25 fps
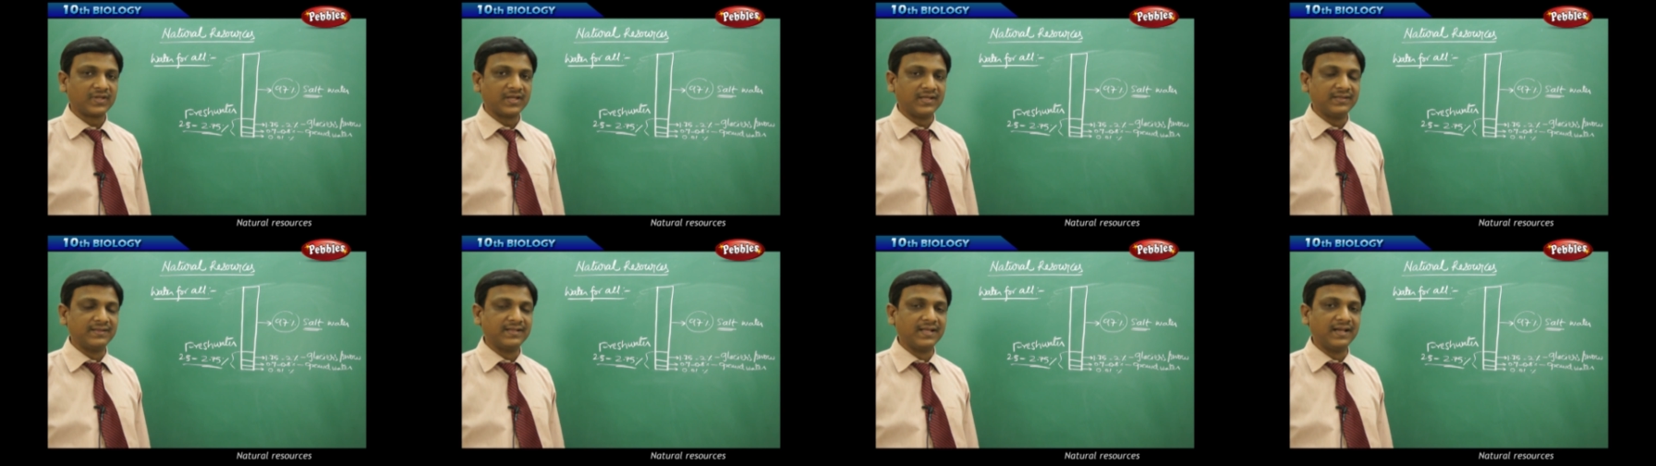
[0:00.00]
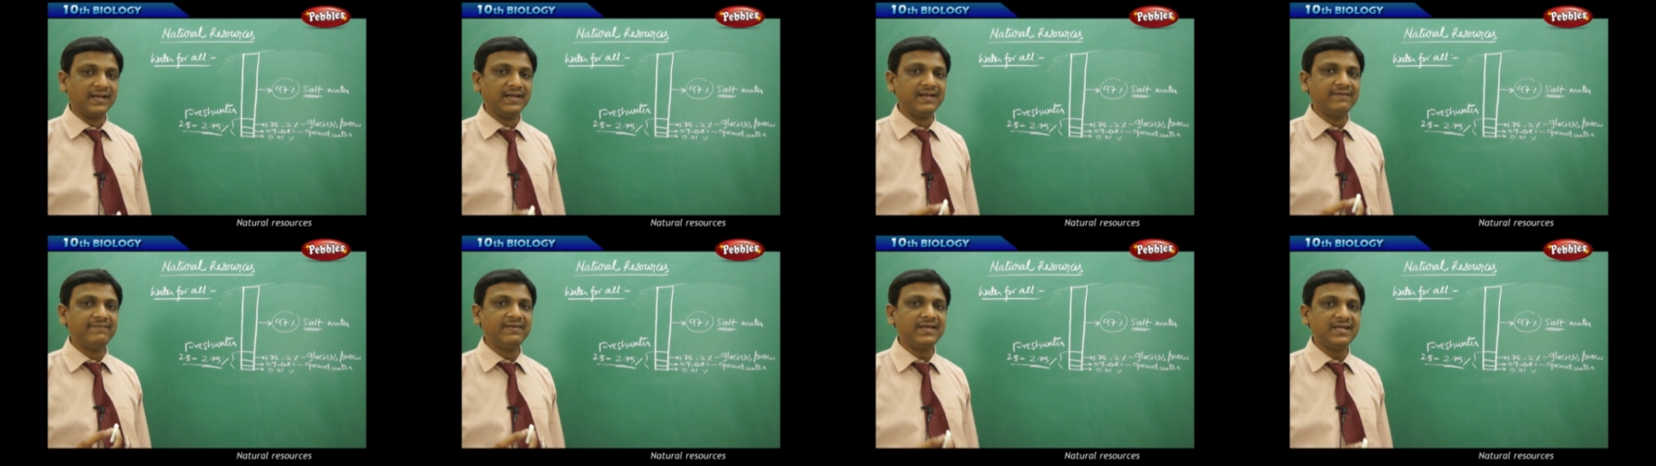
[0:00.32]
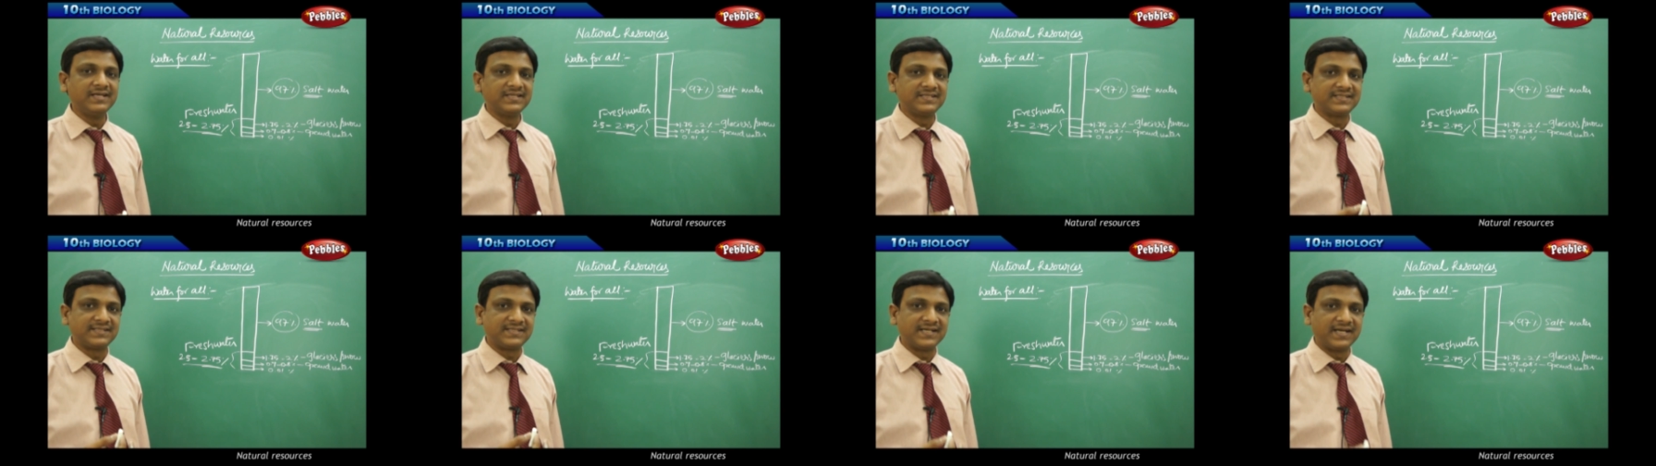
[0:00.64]
in the
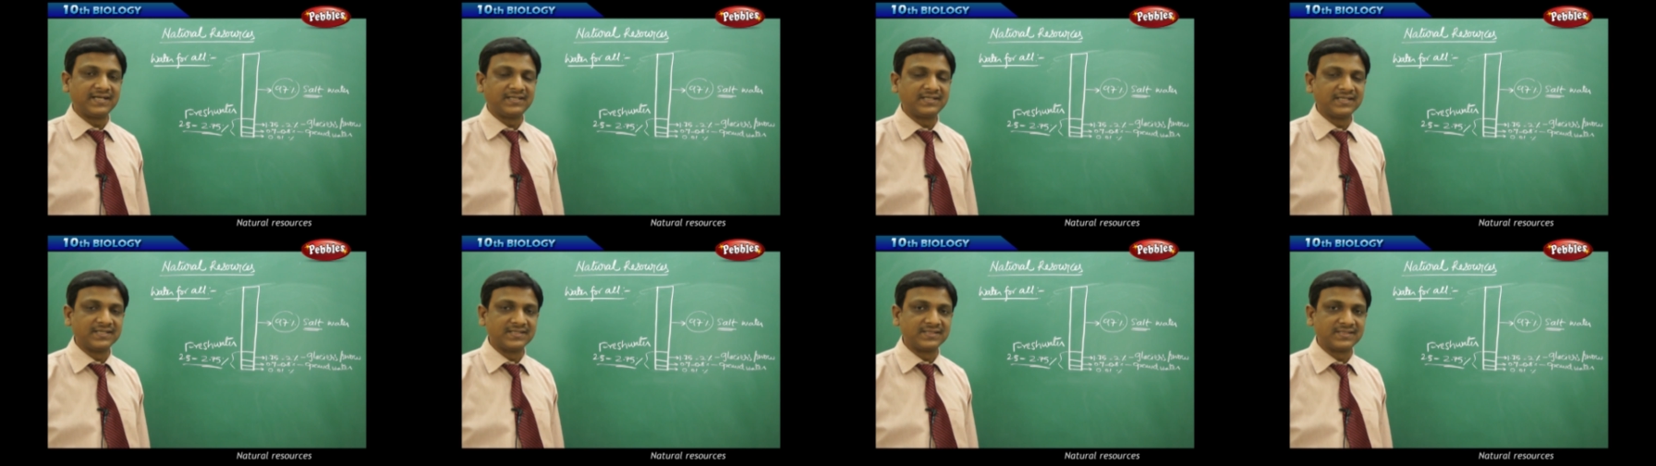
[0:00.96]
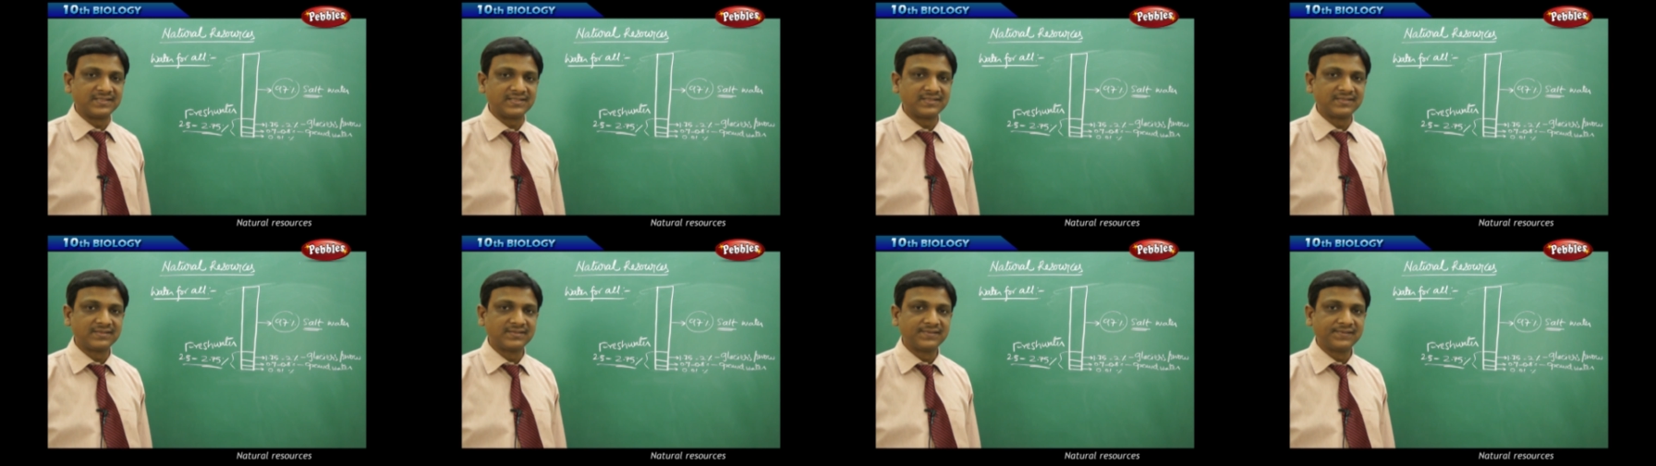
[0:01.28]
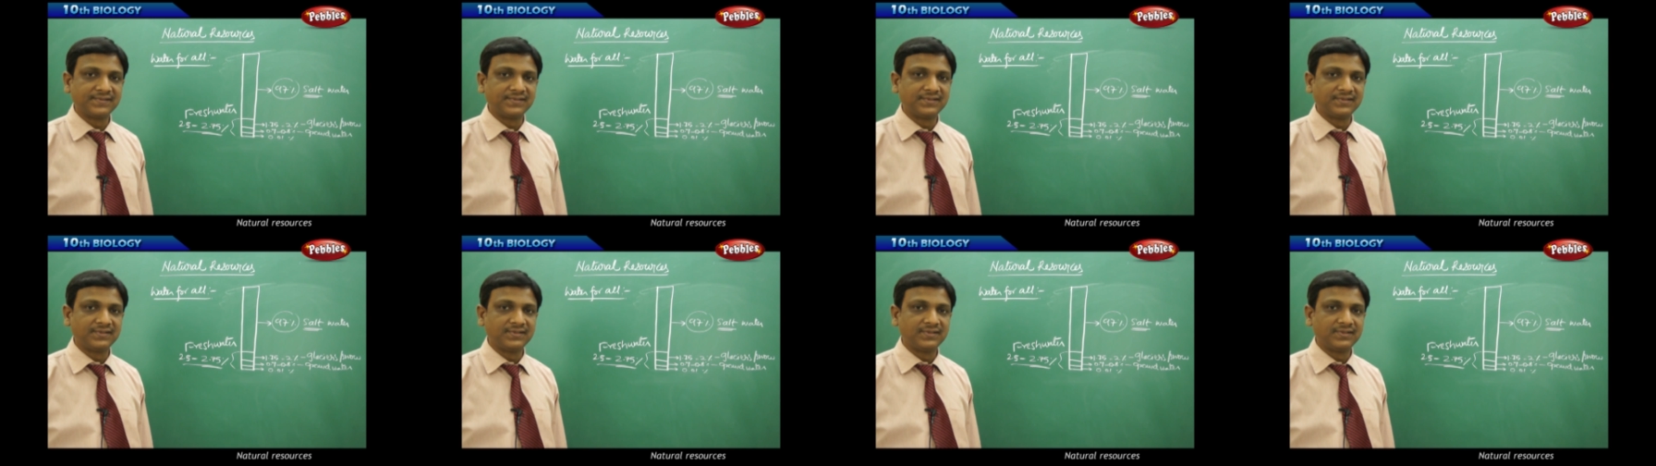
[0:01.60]
living status,
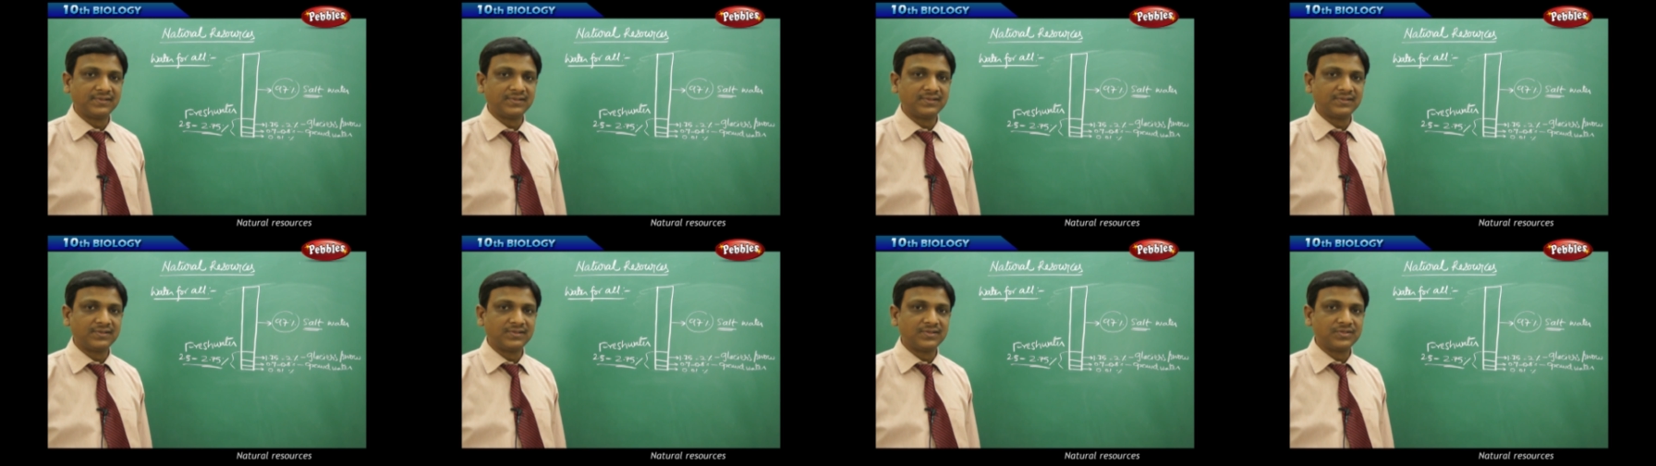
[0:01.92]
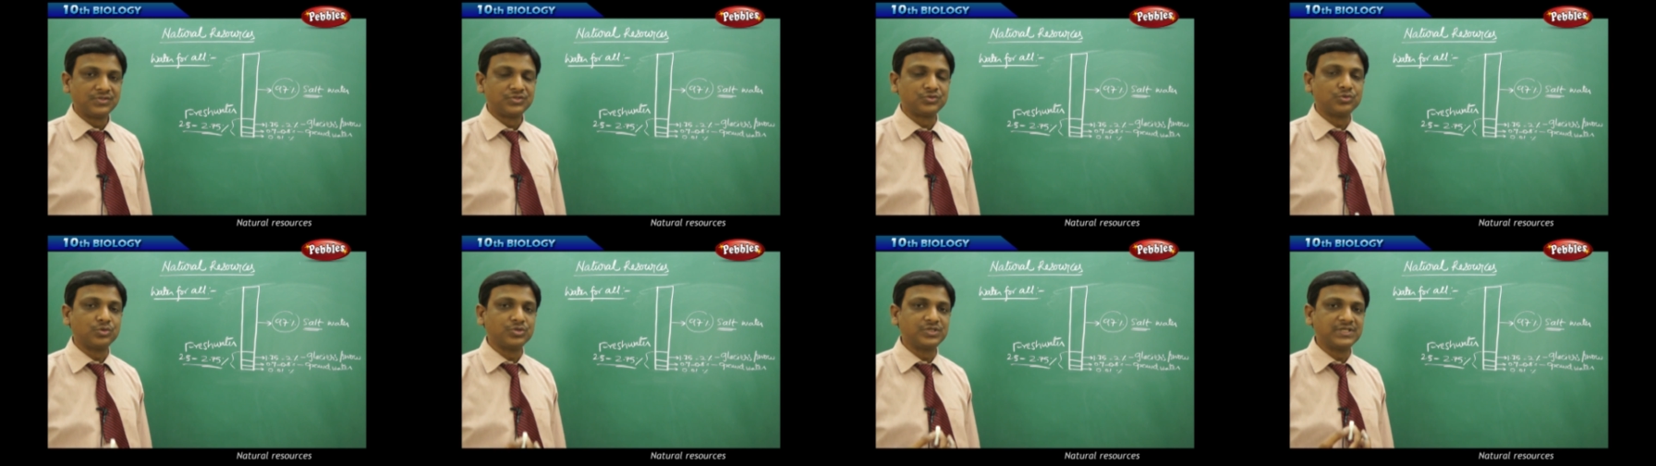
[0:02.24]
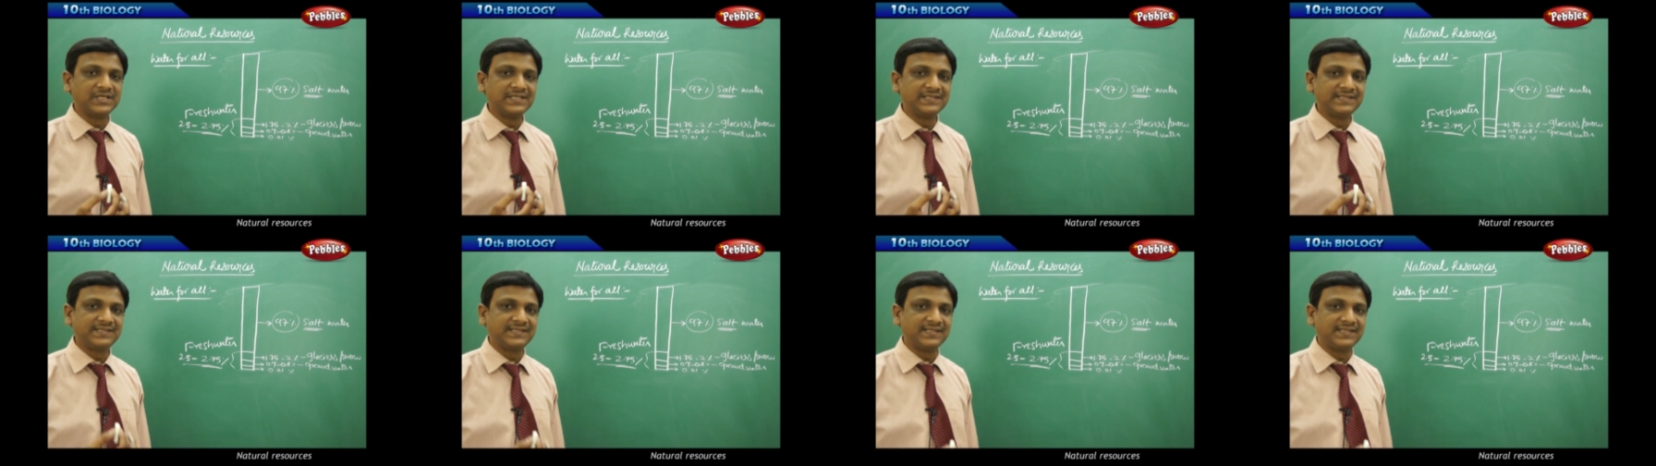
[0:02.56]
social